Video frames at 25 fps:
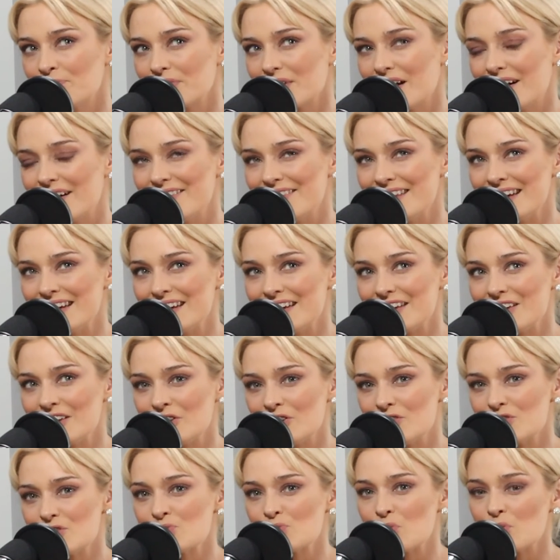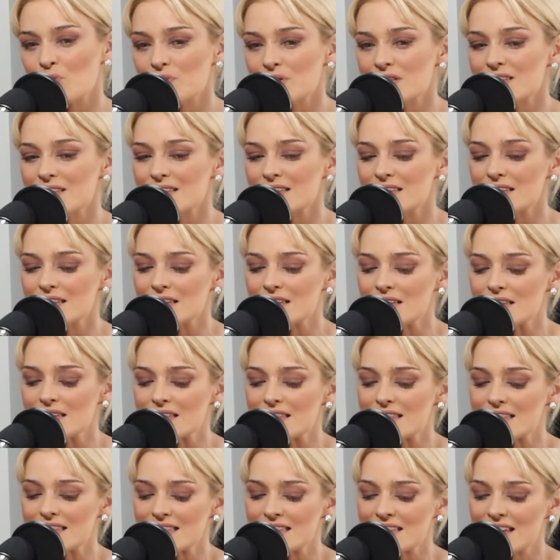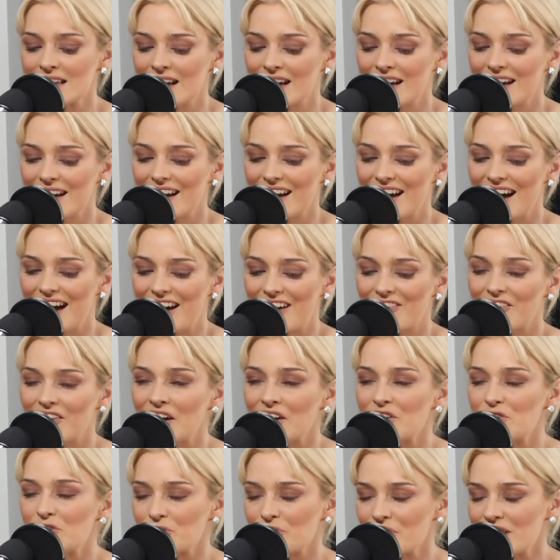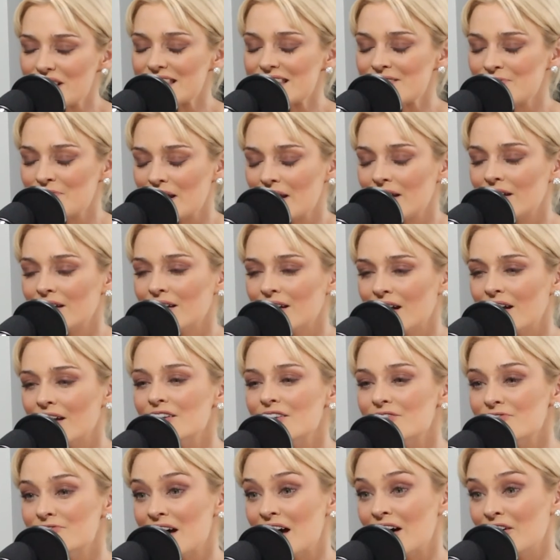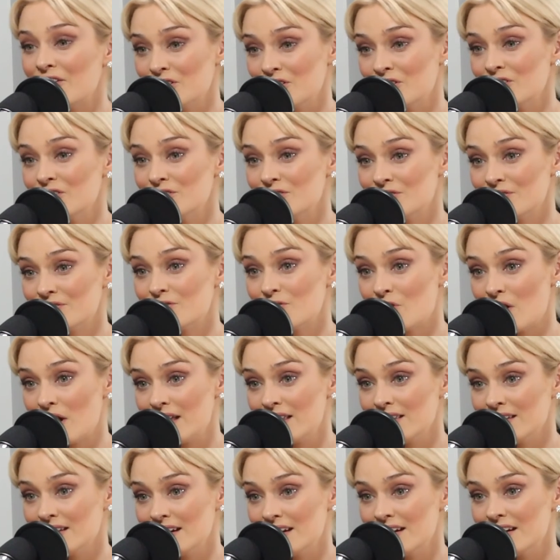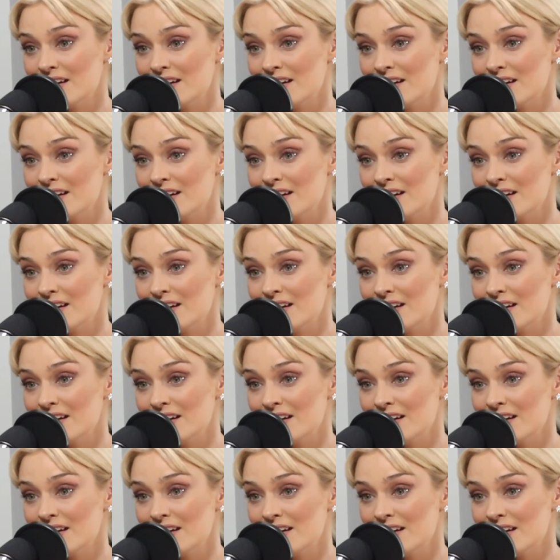I think, small businesses are underestimated and undervalued greatly.